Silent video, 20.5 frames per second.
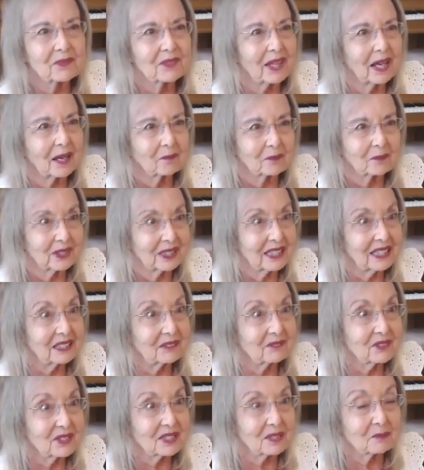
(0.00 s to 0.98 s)
I'm going to
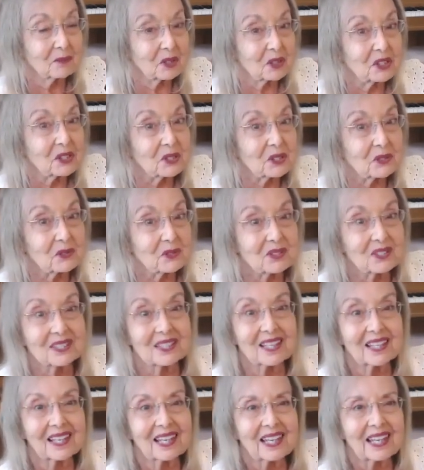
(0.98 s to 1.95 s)
give you some
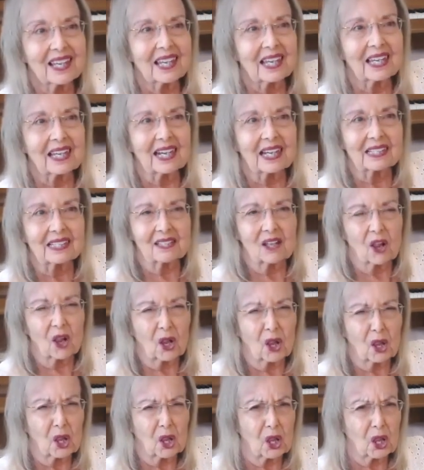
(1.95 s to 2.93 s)
clues. It has
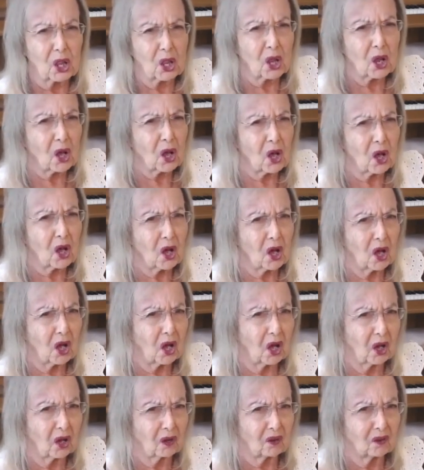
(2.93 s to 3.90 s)
a
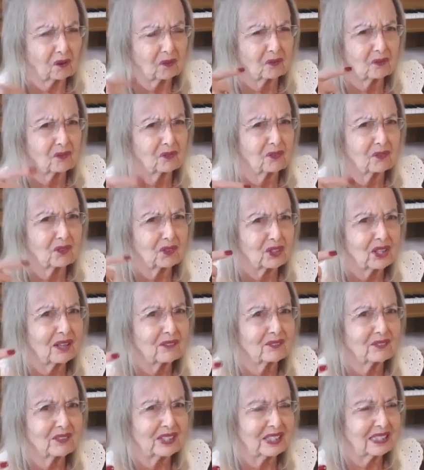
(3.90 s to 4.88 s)
long,
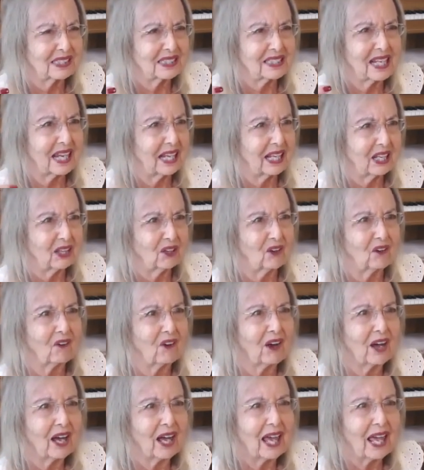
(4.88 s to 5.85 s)
fluffy tail
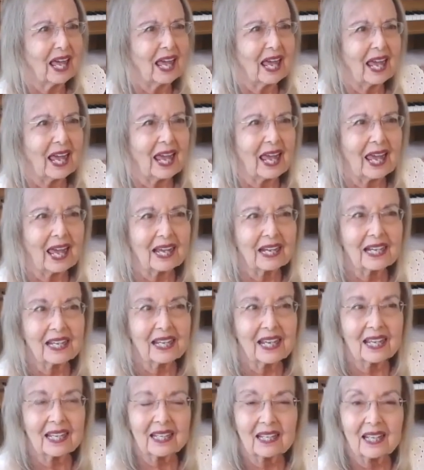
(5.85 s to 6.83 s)
and
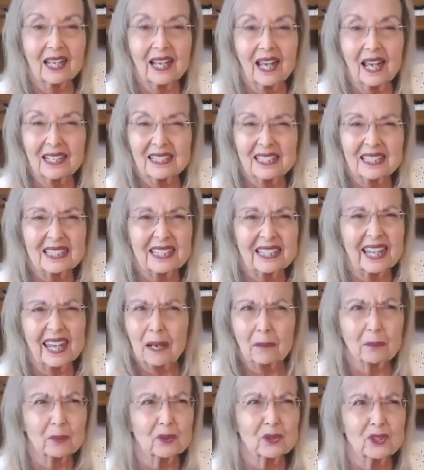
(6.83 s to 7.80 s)
it
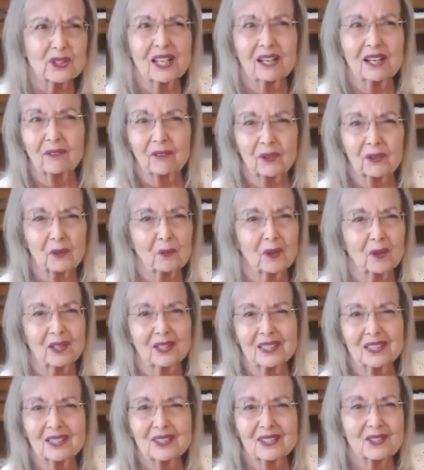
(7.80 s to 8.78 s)
scampers everywhere
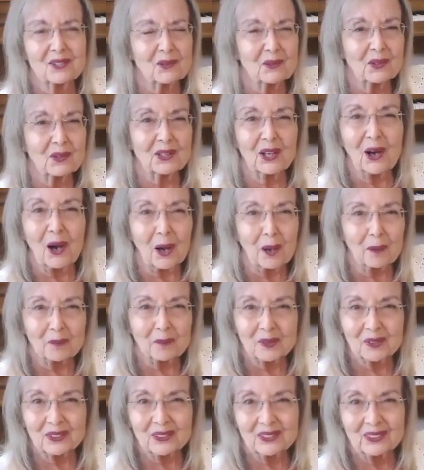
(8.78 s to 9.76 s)
and it's so
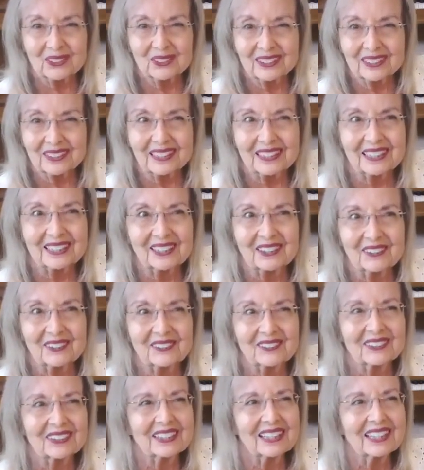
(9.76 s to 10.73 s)
comical and
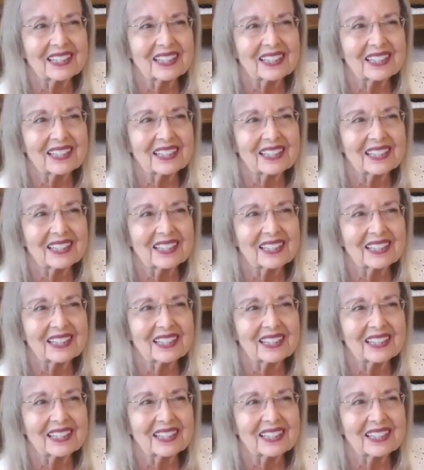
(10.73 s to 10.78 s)
cute.